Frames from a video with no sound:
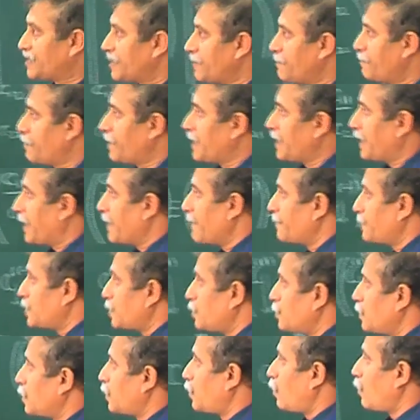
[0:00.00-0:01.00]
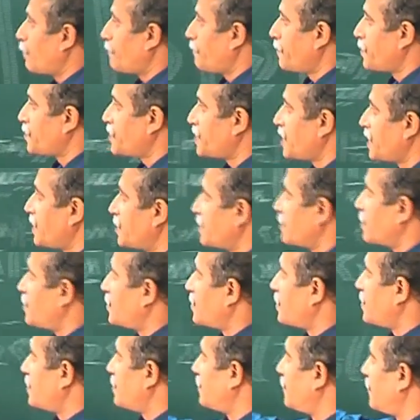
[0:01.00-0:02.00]
simply gives you the
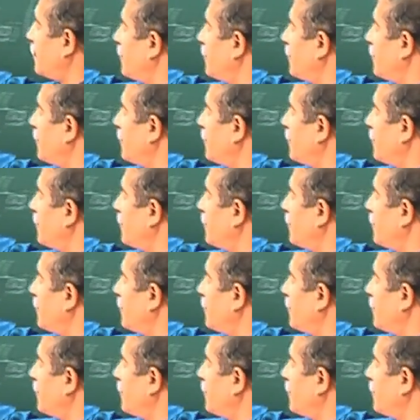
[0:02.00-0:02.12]
coefficients